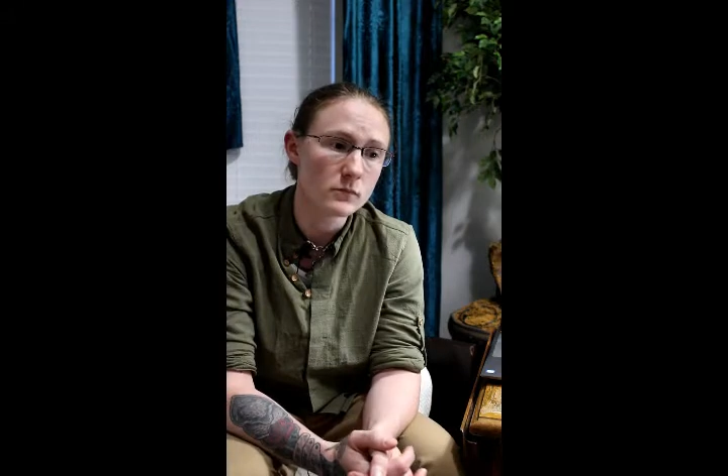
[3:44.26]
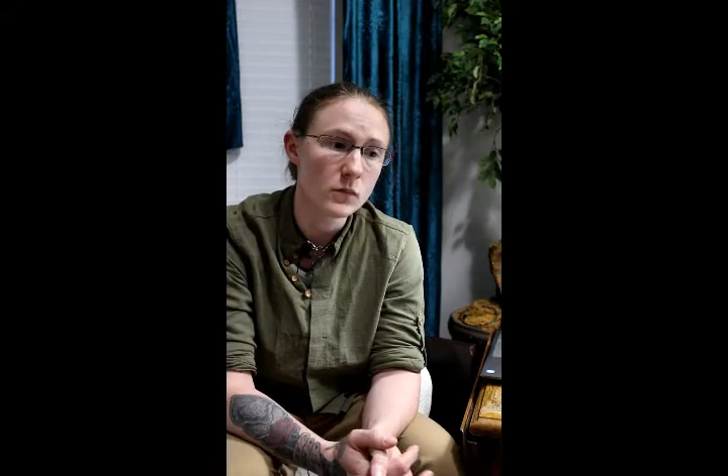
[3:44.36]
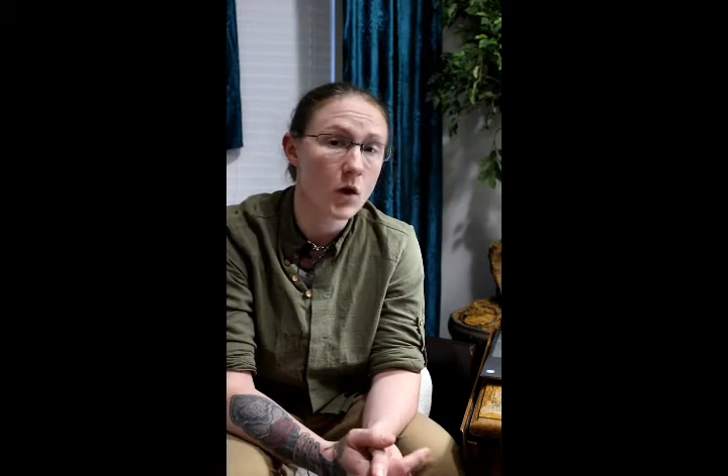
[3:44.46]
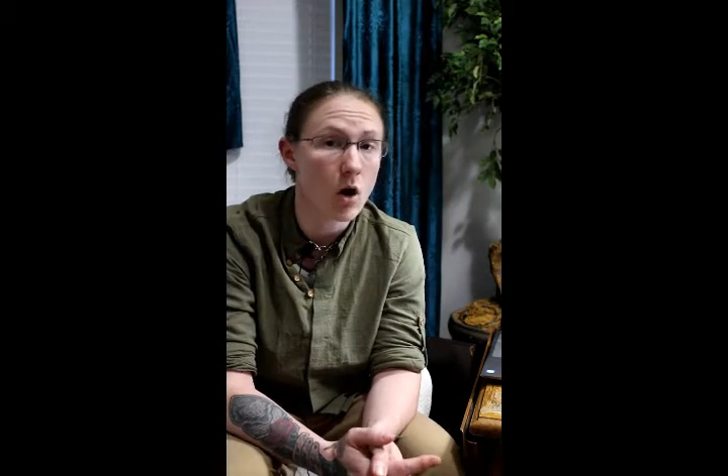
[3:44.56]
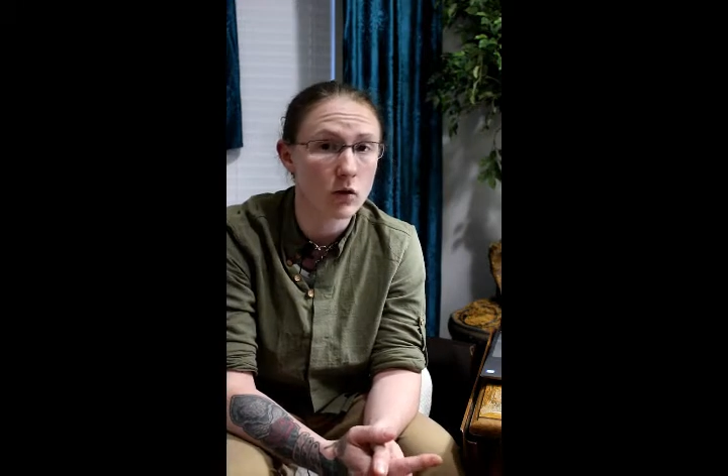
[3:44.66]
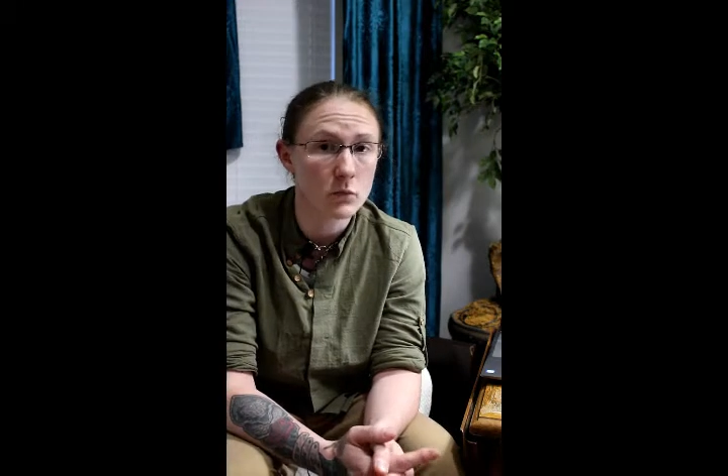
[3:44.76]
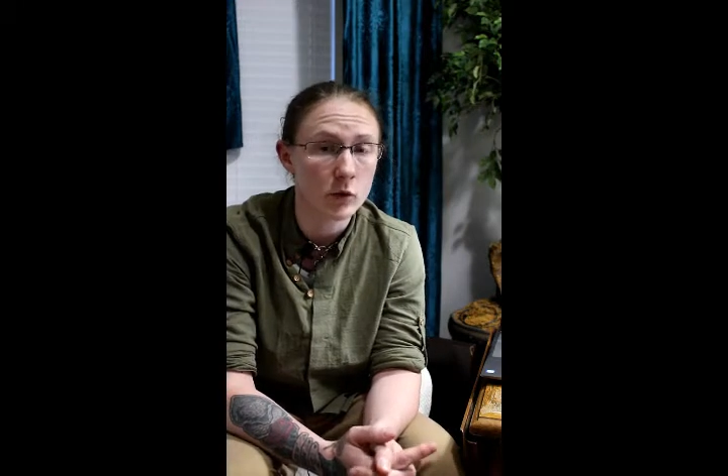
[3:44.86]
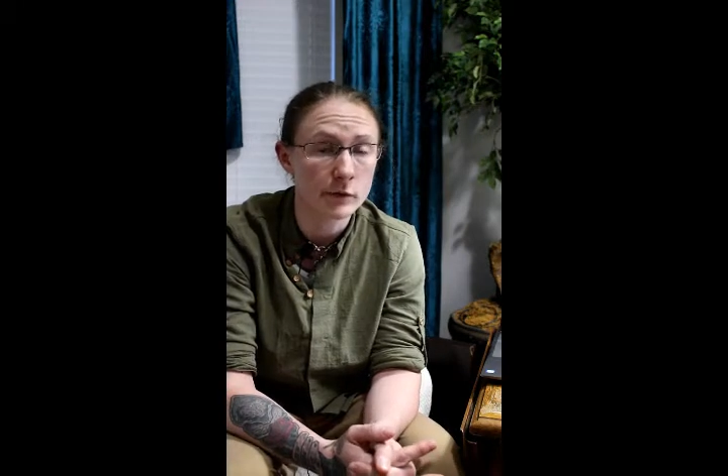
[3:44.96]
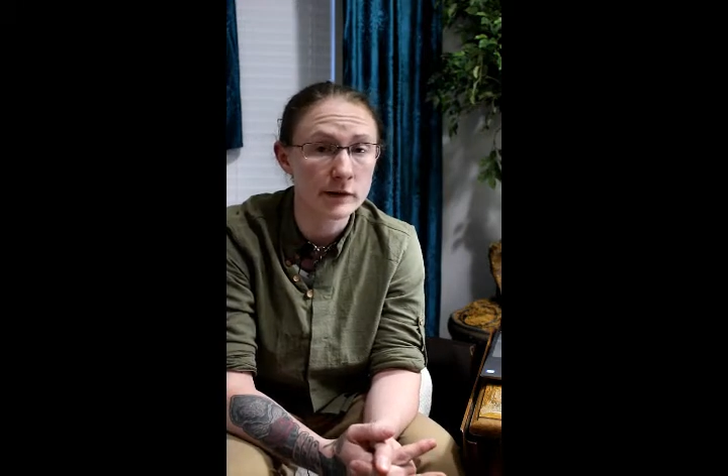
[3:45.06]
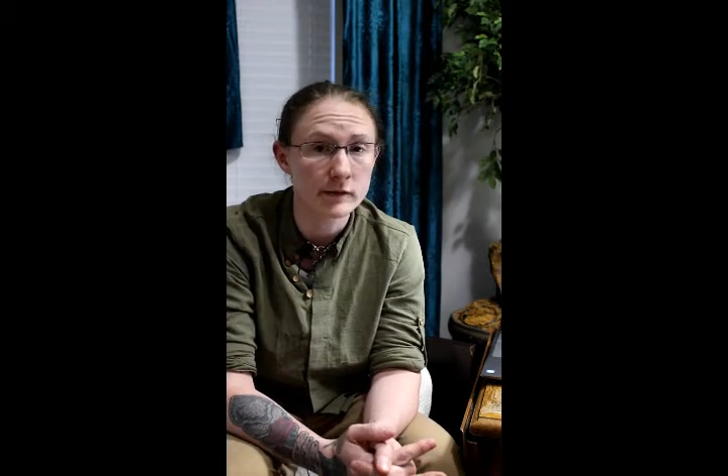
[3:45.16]
all the more
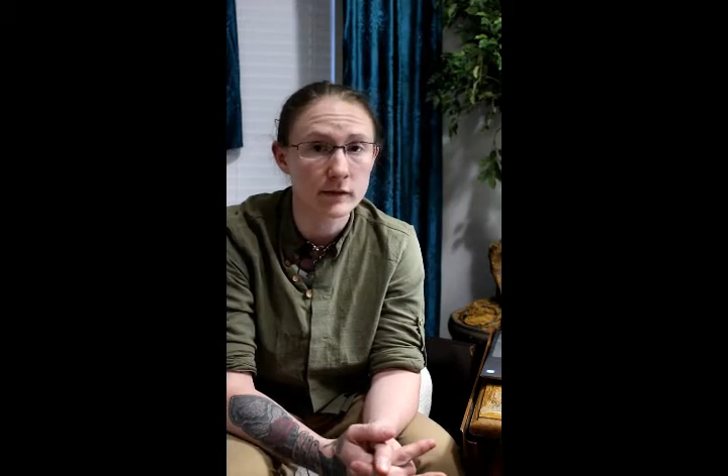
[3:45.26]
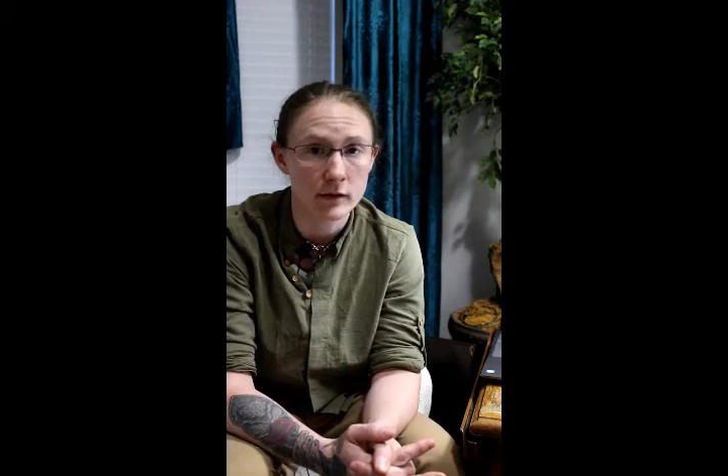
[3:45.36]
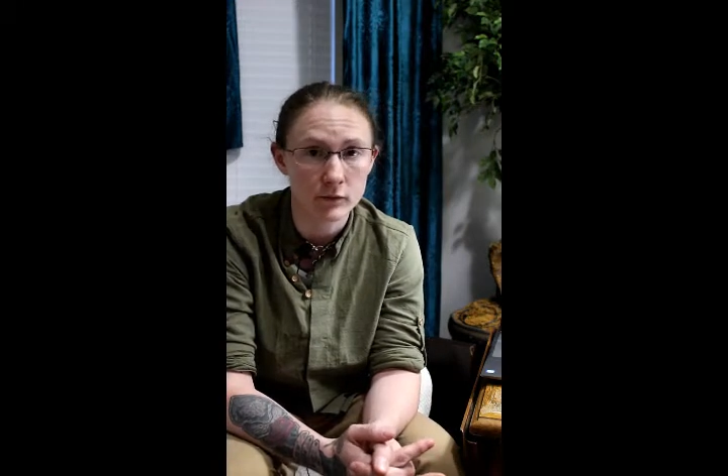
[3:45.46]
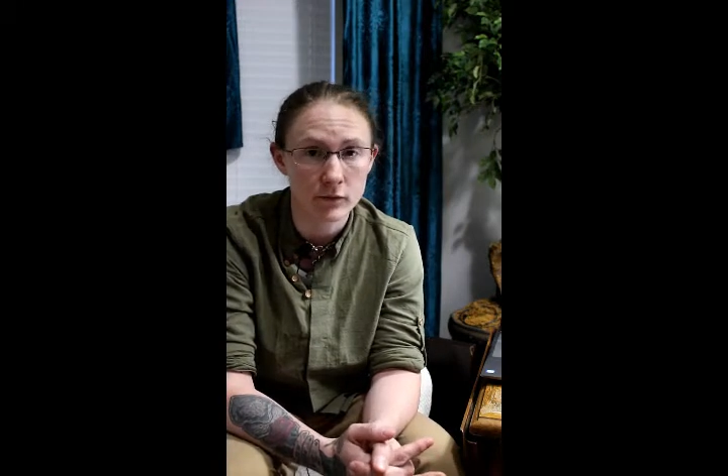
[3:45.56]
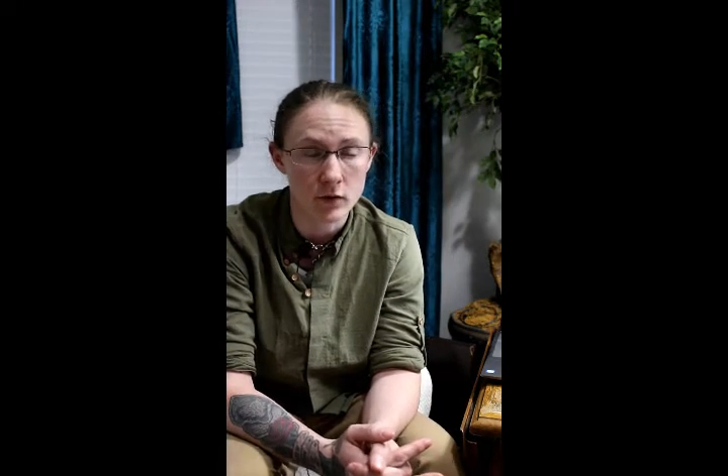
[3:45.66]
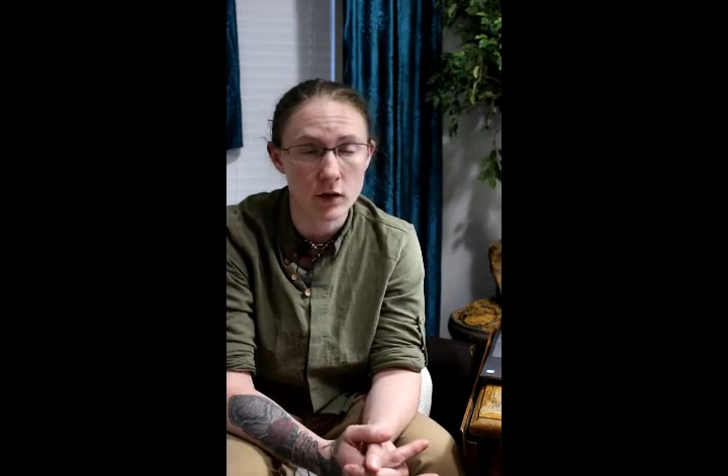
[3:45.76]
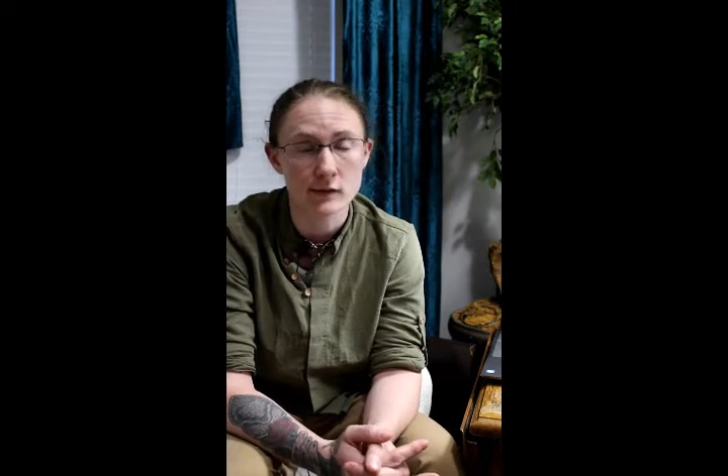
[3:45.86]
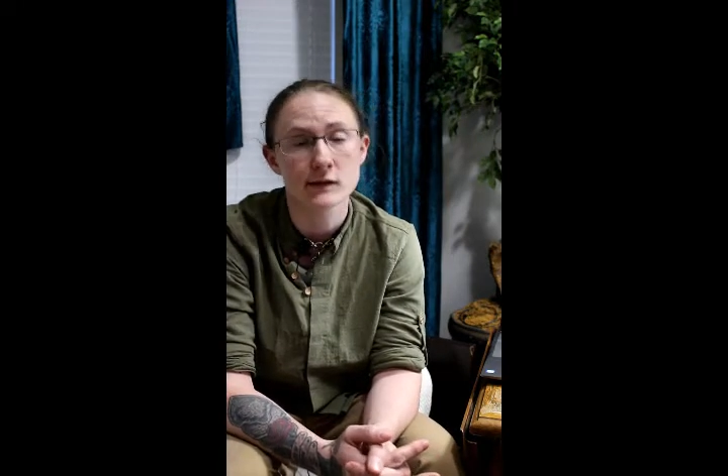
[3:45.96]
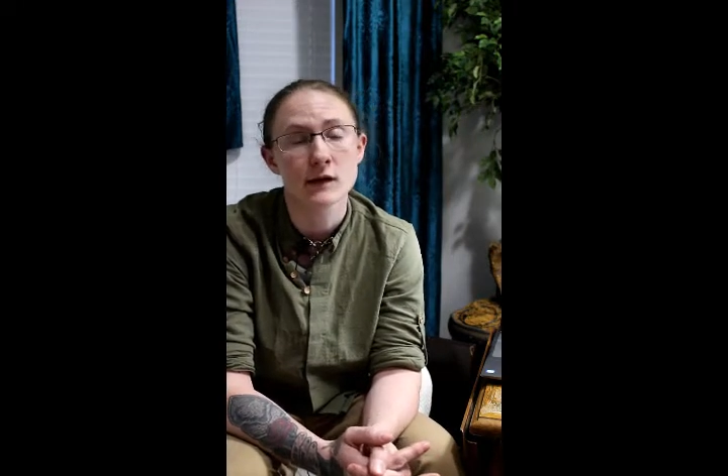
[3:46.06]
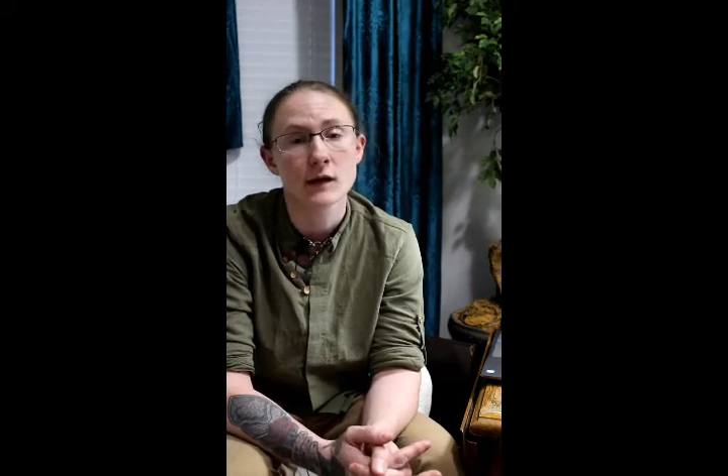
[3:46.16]
reason then for us